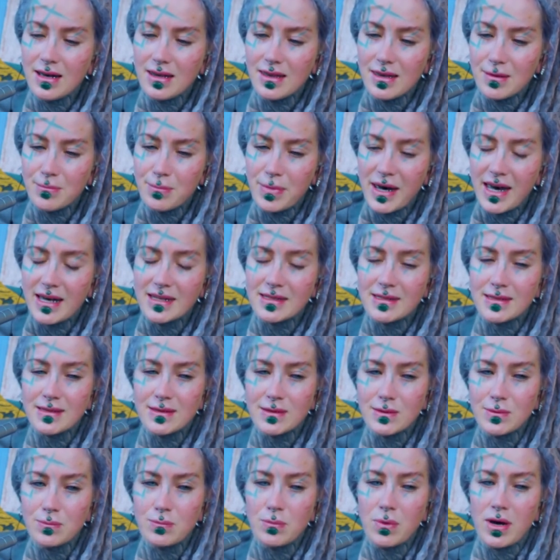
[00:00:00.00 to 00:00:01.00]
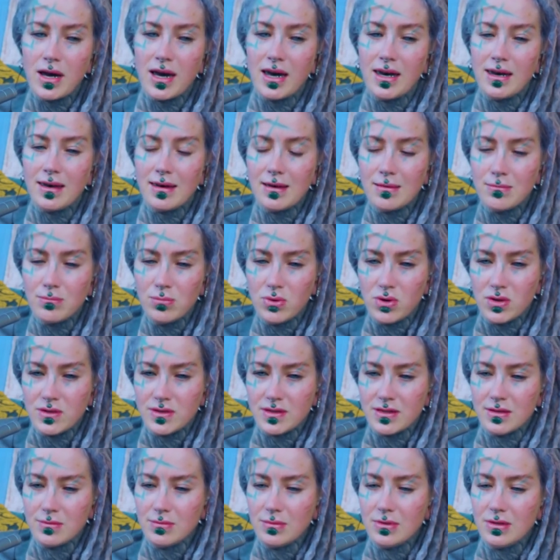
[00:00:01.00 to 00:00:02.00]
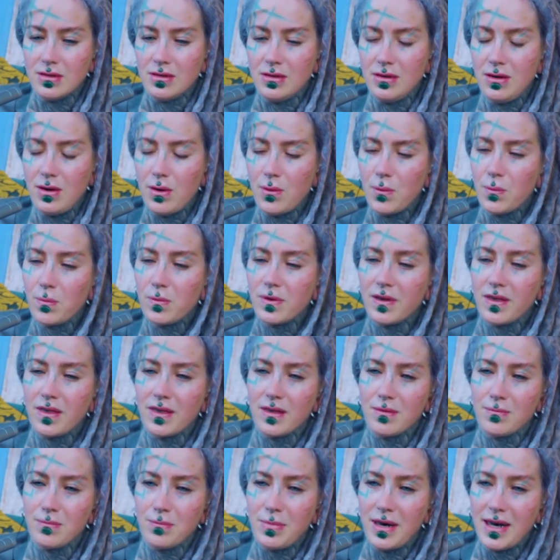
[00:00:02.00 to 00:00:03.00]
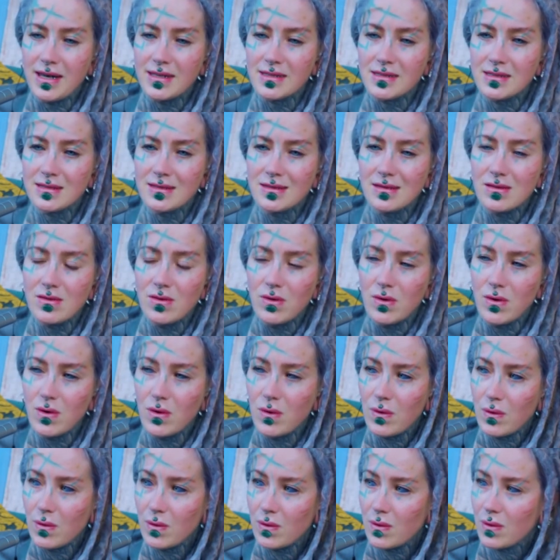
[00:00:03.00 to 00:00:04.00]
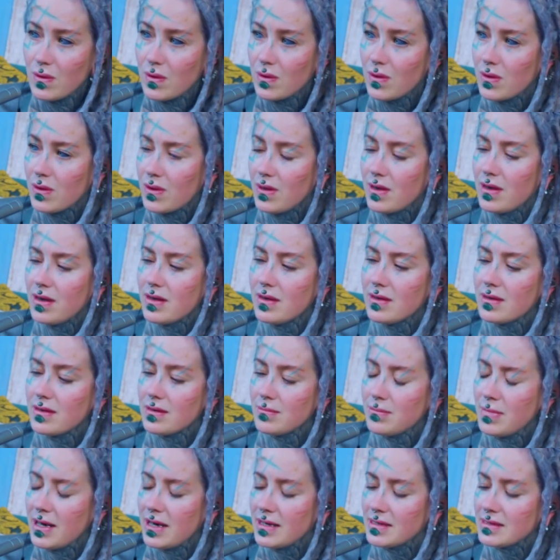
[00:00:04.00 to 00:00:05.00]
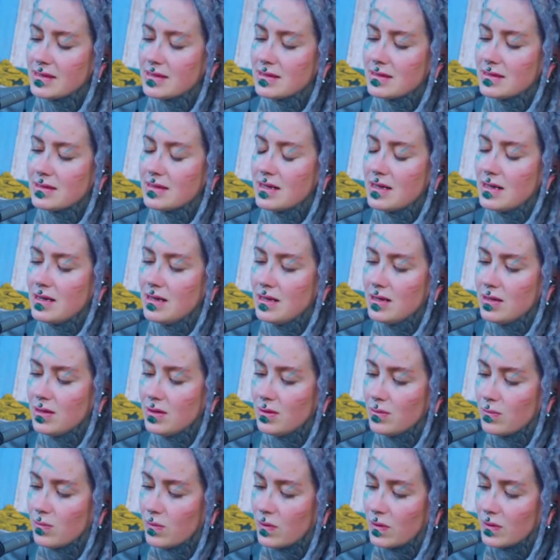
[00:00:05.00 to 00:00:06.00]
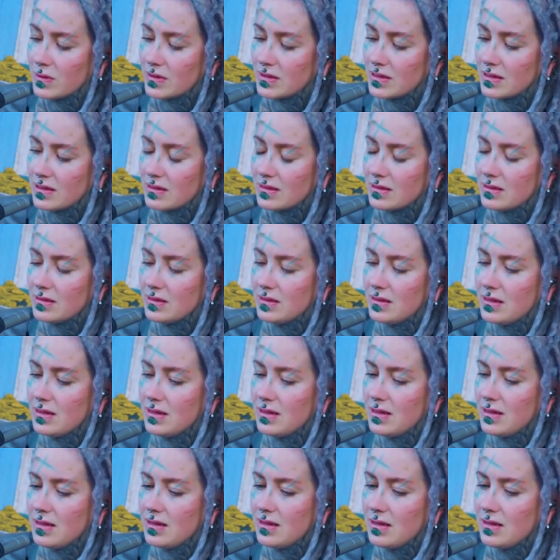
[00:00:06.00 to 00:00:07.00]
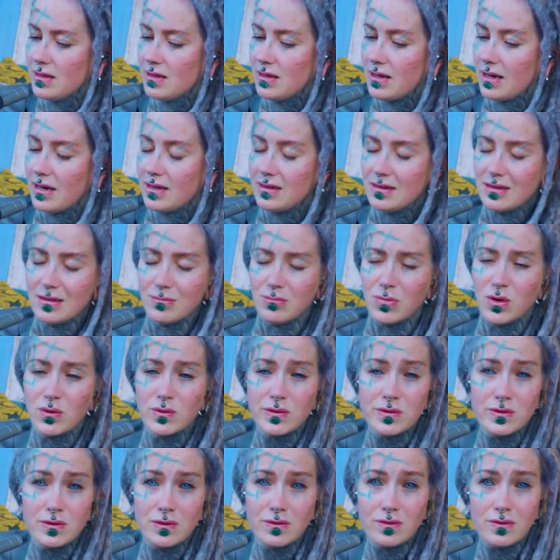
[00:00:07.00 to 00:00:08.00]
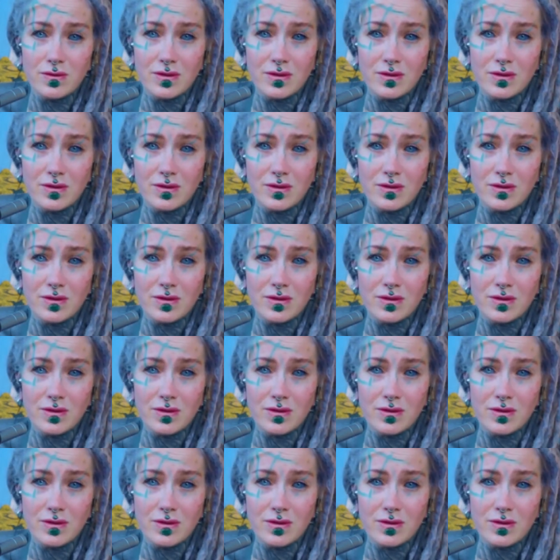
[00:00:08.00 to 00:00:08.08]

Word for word: the best way possible, with the best earth, the best water, and the most of